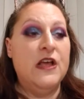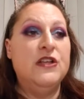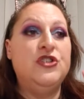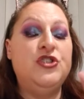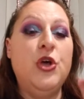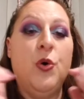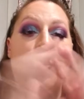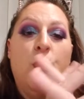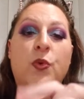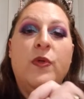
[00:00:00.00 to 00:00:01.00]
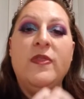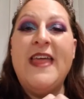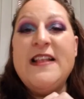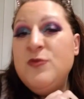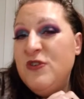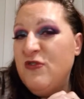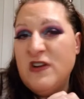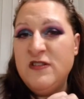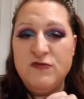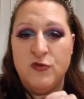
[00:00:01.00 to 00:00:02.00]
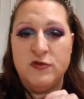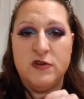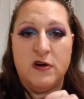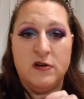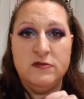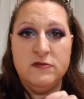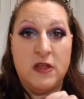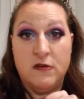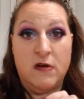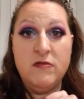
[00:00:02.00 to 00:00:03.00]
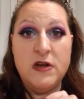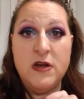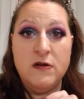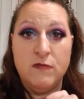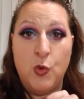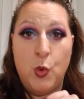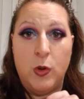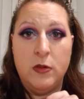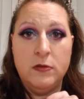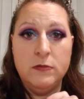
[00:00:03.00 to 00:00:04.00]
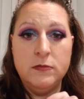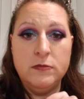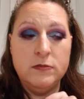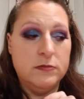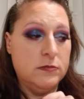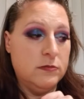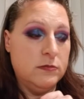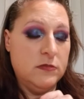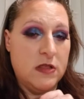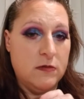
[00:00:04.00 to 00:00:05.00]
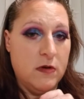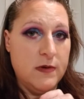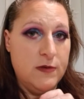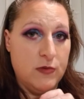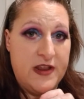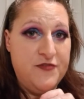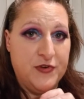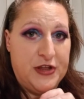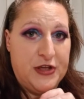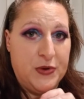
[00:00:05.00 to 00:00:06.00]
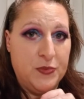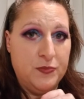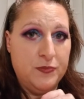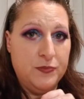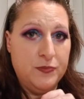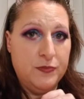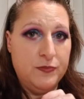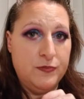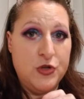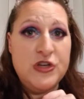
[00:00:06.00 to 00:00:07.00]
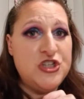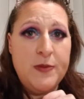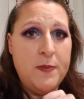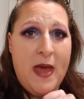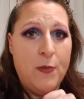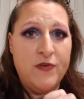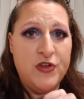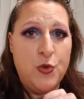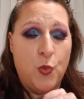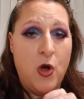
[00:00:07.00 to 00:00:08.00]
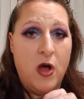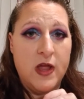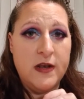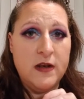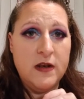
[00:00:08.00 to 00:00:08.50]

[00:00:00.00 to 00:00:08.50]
So that's what crescent rolls are, and they're already in a roll and they're already ready for you. You can shape them however you want.